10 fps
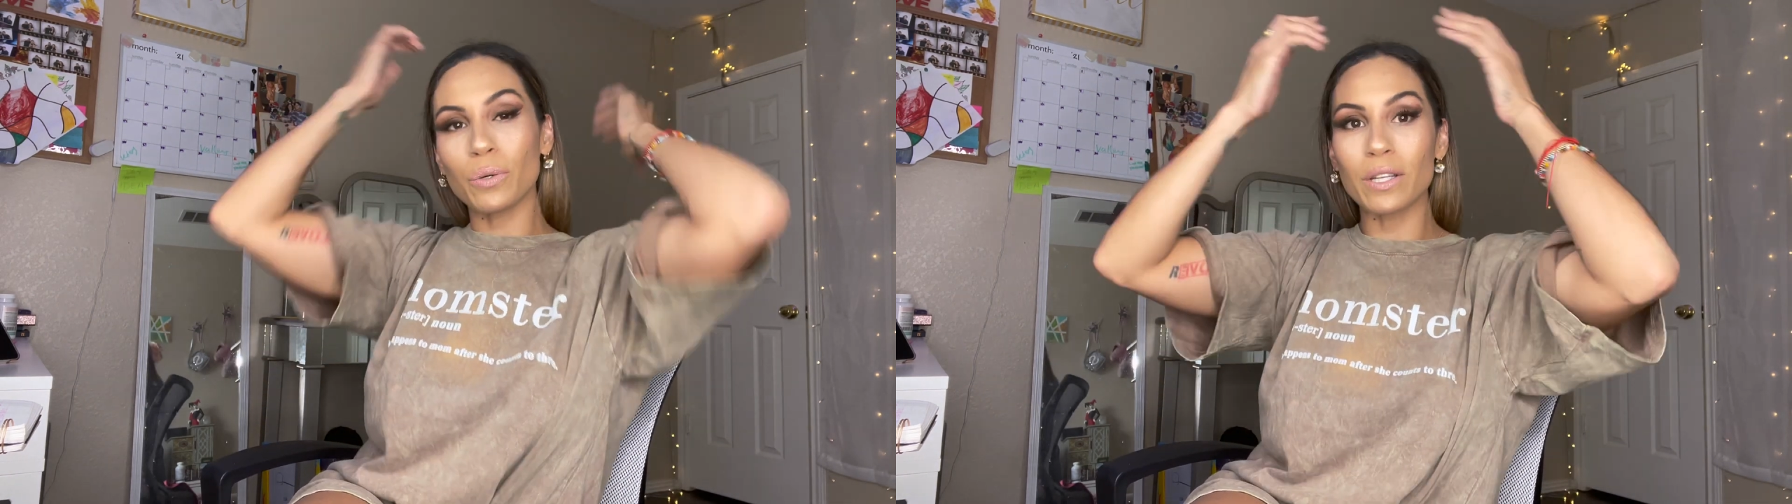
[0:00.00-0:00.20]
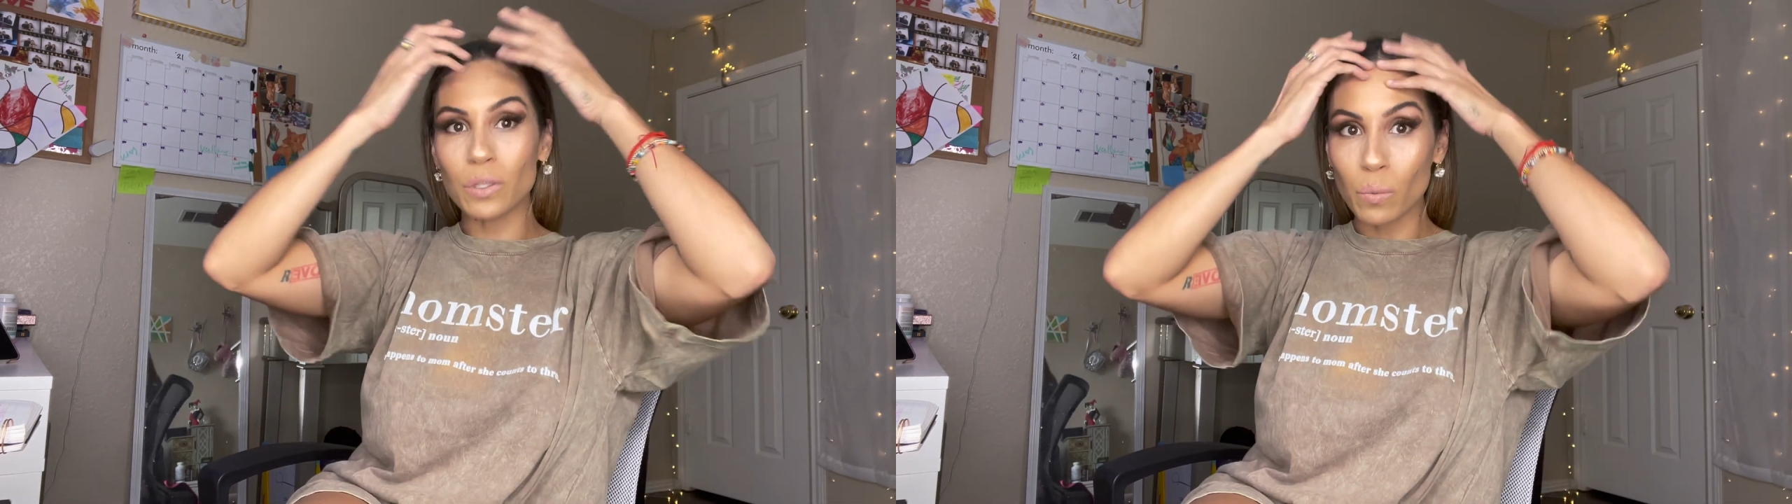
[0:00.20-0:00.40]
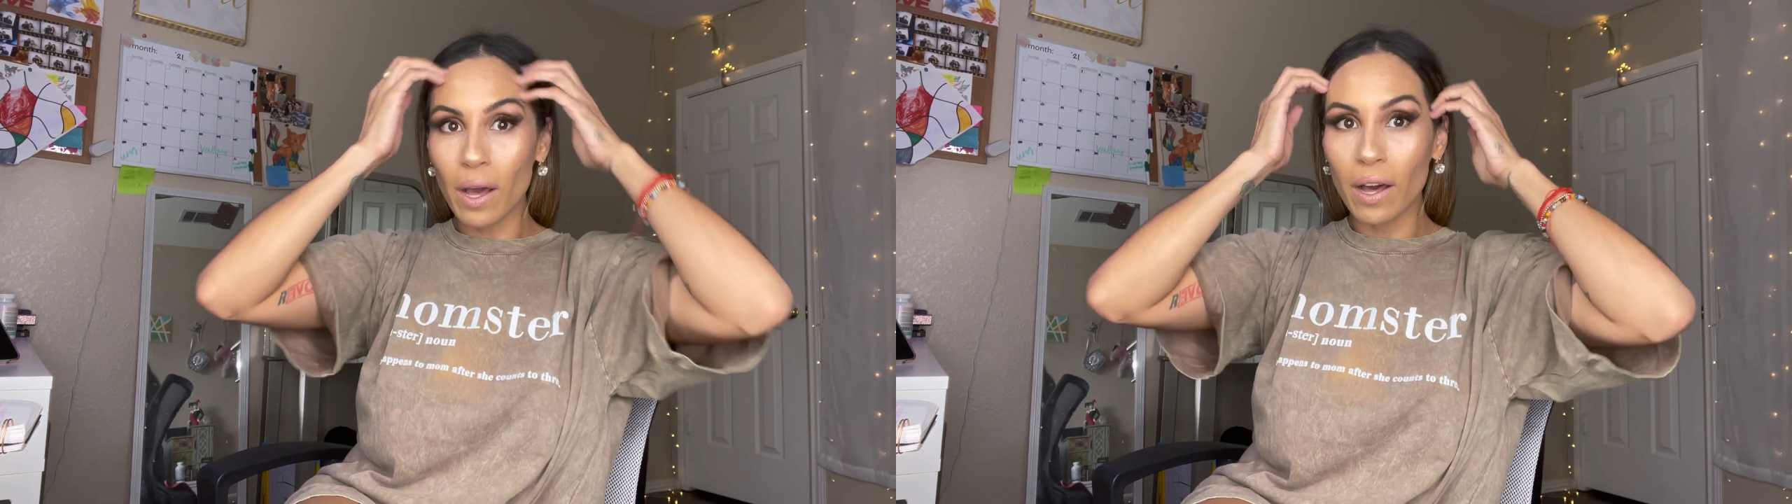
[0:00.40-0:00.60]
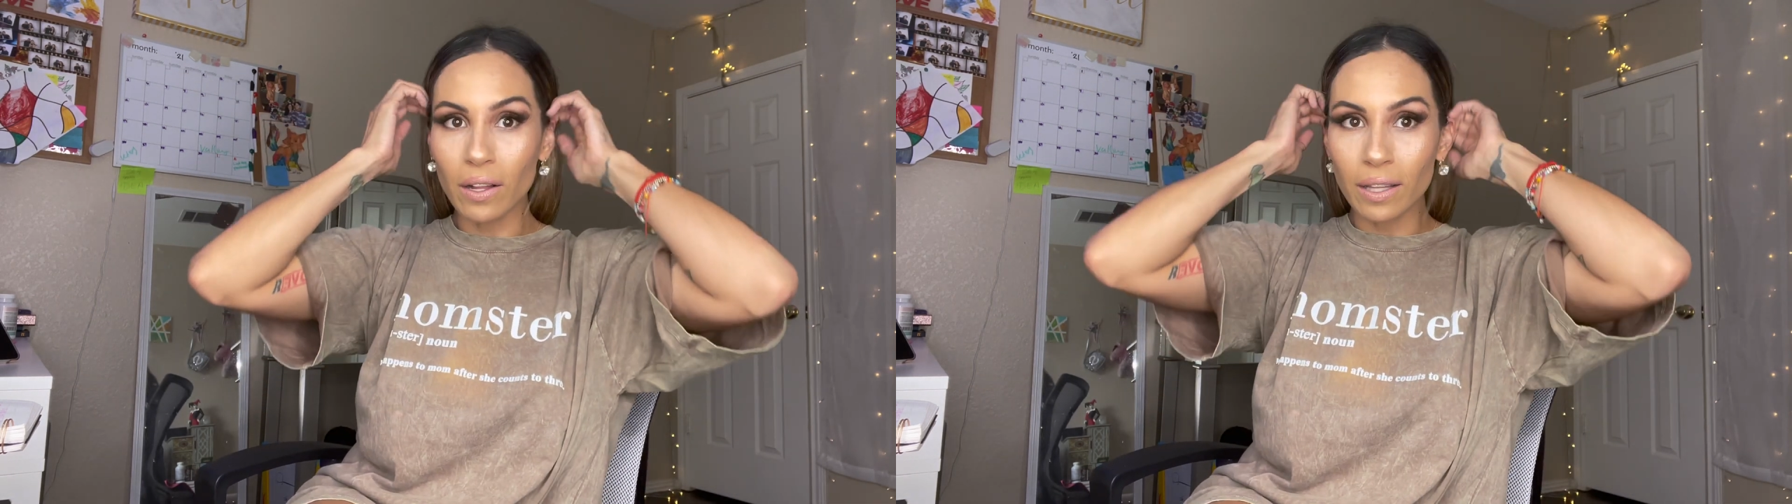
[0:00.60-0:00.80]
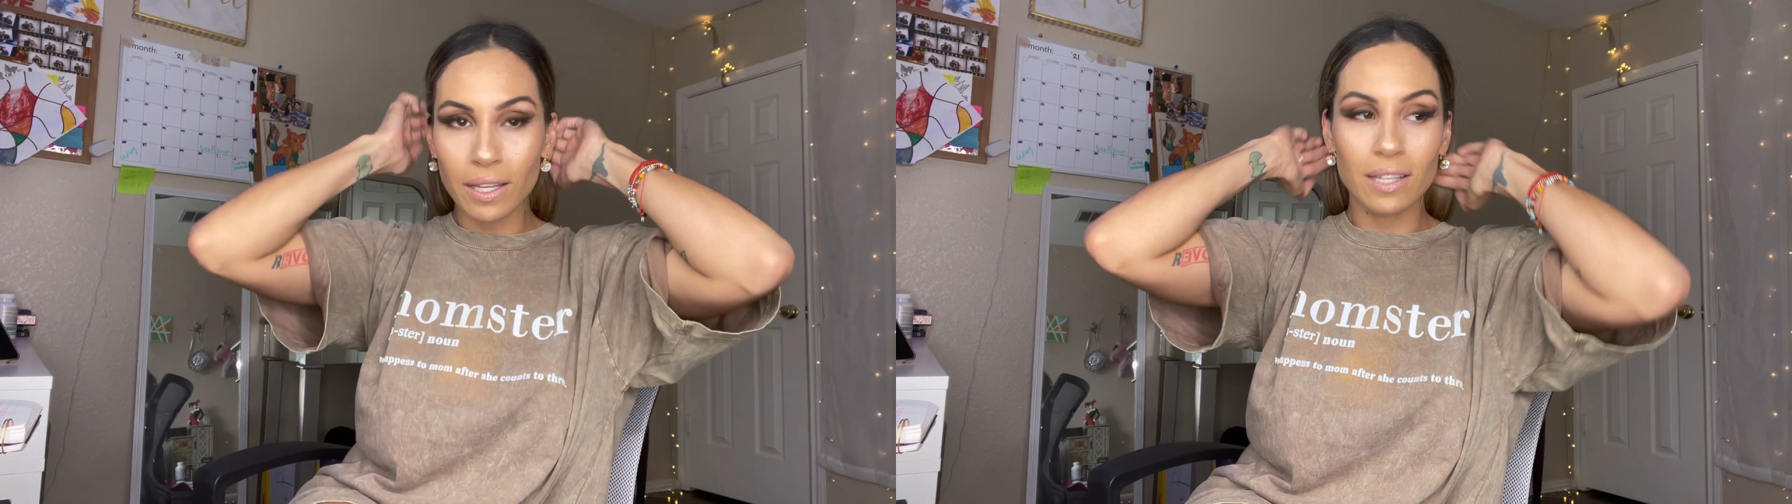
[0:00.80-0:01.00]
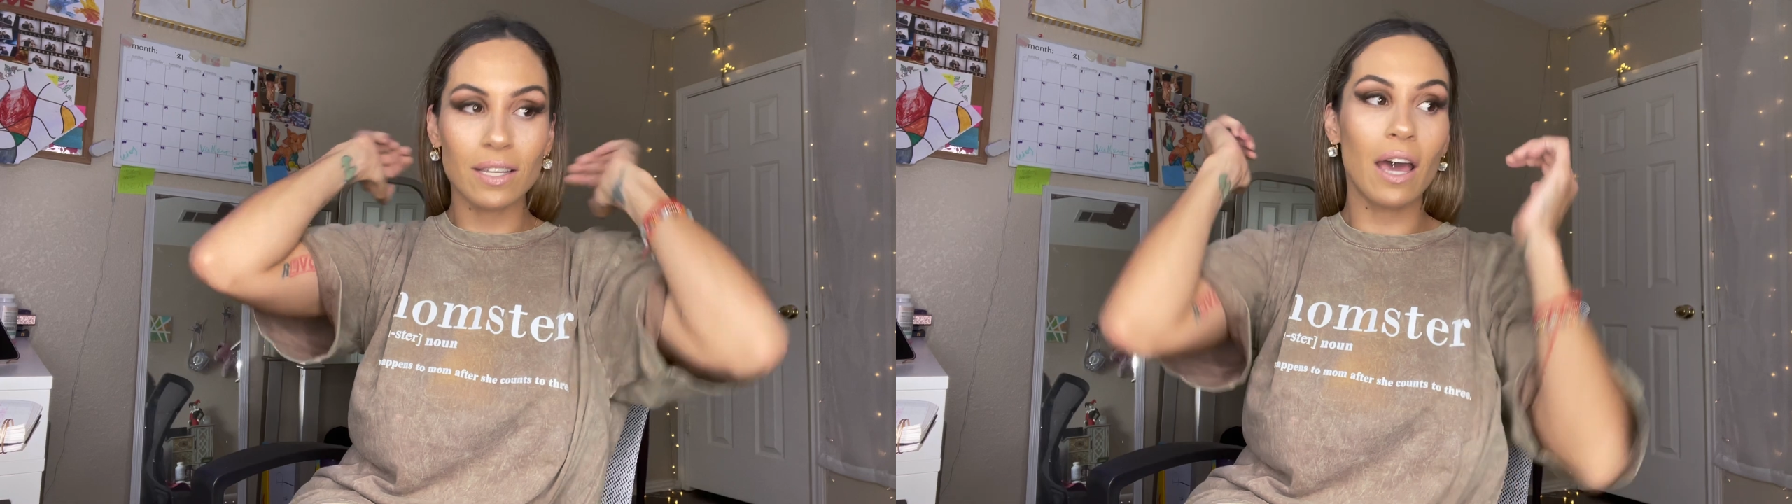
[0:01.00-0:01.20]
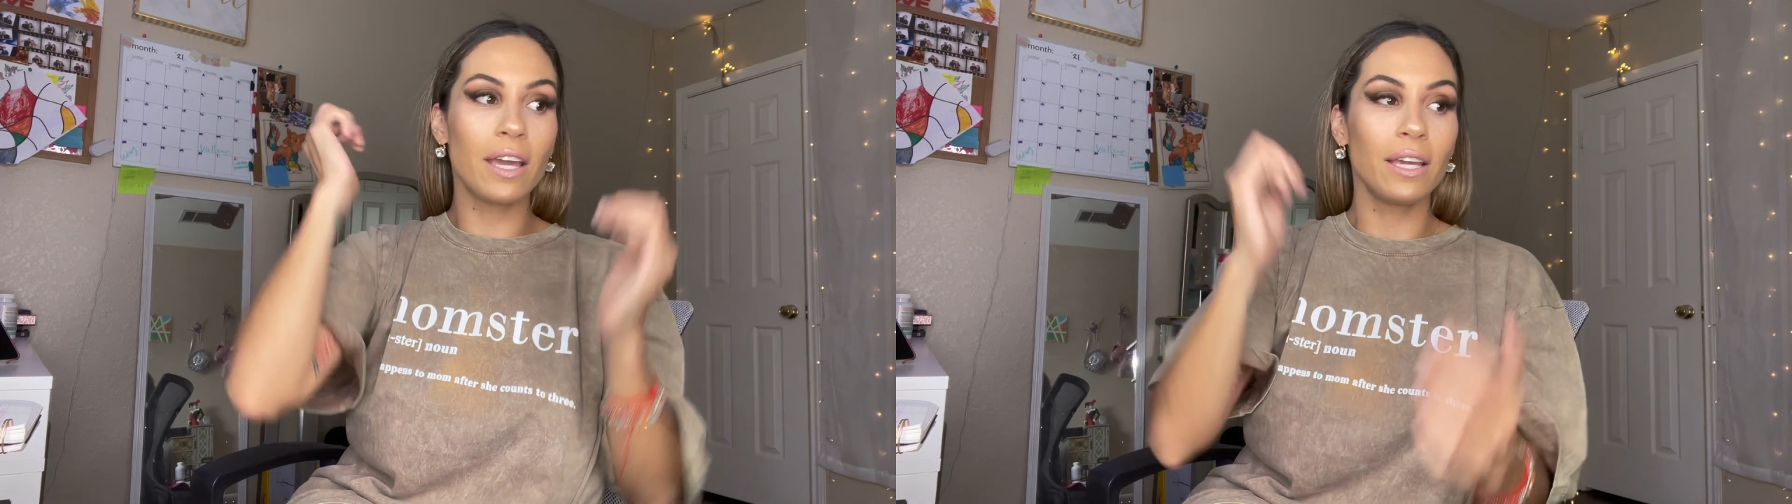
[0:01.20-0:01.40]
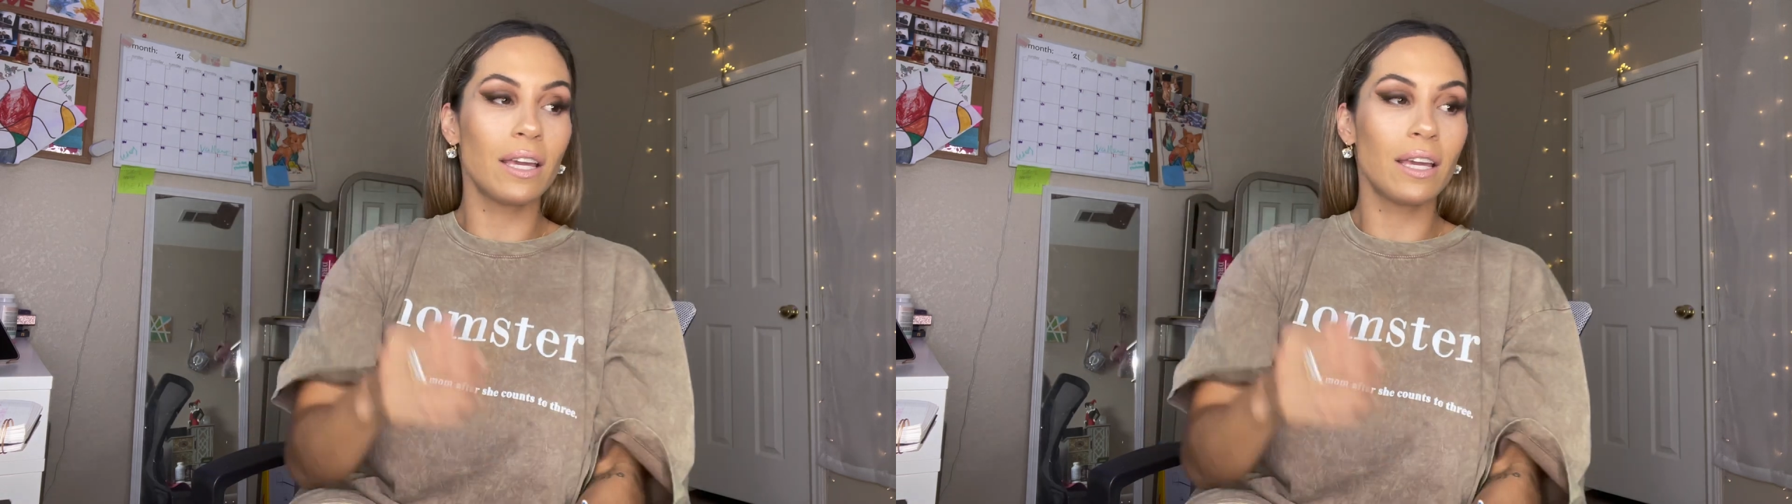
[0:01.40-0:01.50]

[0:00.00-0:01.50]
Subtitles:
as well is I